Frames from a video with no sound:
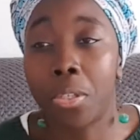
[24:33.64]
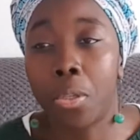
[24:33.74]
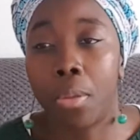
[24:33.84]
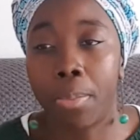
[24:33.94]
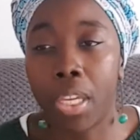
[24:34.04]

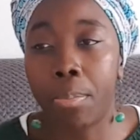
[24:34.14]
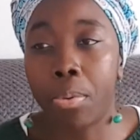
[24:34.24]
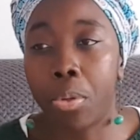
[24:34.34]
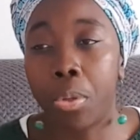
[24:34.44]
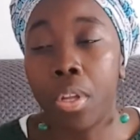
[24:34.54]
the
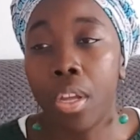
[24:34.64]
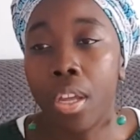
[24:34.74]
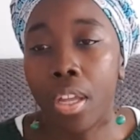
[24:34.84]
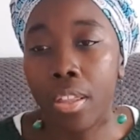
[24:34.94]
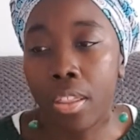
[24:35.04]
people,
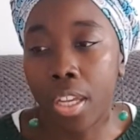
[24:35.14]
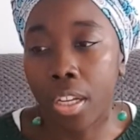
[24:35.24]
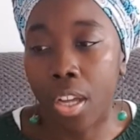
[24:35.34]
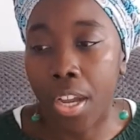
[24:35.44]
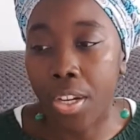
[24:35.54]
the
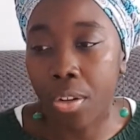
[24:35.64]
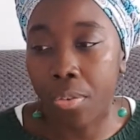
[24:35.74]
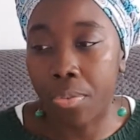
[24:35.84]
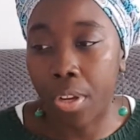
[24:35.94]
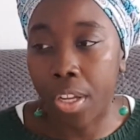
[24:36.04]
kind
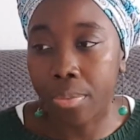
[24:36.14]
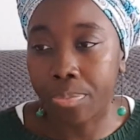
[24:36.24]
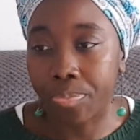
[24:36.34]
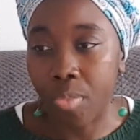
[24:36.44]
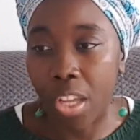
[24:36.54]
of
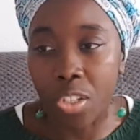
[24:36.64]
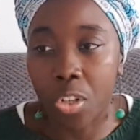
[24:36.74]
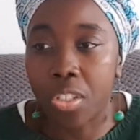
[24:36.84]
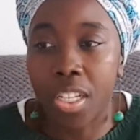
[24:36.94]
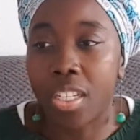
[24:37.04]

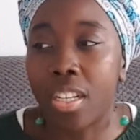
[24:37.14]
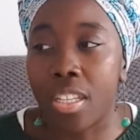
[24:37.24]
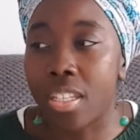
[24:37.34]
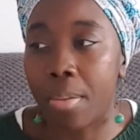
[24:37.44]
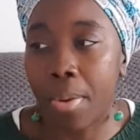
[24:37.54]

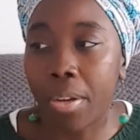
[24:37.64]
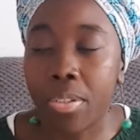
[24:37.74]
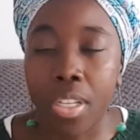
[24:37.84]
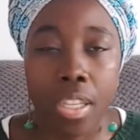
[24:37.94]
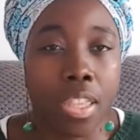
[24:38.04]
exoticness
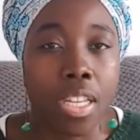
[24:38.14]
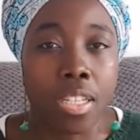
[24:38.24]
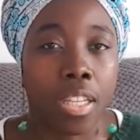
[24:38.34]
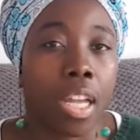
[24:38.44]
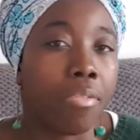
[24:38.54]
about it, things
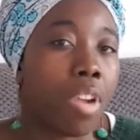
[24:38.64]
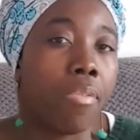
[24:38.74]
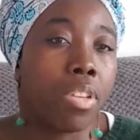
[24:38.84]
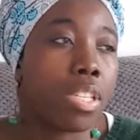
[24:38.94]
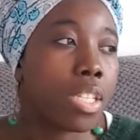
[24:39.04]
like that. I've
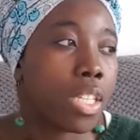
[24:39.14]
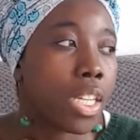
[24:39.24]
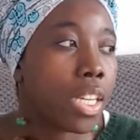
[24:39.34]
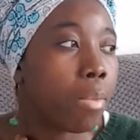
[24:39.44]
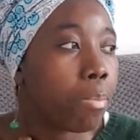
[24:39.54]
never
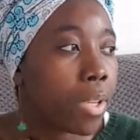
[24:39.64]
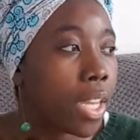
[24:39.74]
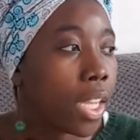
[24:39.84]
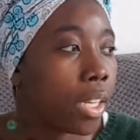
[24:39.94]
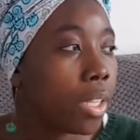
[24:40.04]
seen it
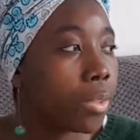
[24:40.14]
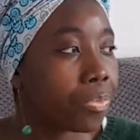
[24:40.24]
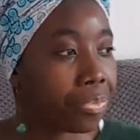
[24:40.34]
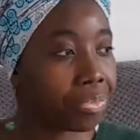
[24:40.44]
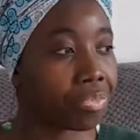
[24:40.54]
being
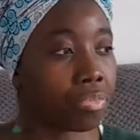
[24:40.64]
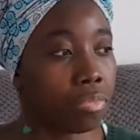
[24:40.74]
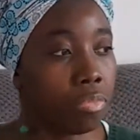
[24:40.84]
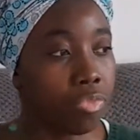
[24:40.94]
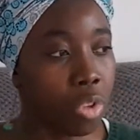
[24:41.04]

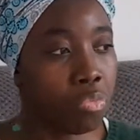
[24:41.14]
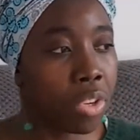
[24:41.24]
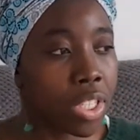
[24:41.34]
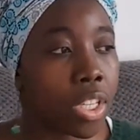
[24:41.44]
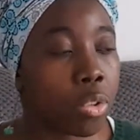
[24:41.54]

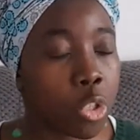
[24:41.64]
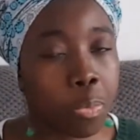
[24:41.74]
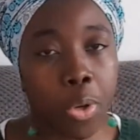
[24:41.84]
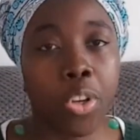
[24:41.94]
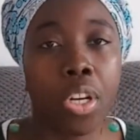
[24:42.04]
written or
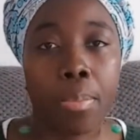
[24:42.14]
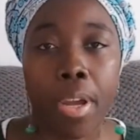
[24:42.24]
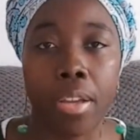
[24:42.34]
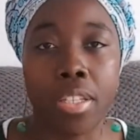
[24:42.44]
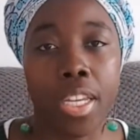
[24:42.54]
spoken
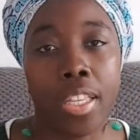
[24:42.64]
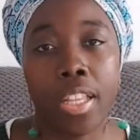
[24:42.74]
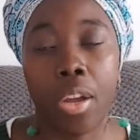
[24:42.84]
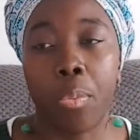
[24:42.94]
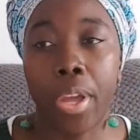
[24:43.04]
about in
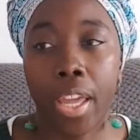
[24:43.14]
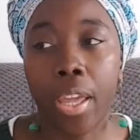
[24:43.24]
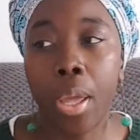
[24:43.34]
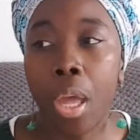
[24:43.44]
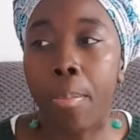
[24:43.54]
that way.
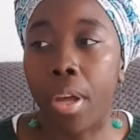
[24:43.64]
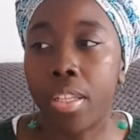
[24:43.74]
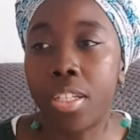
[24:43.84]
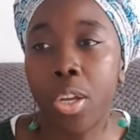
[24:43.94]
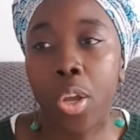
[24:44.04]
But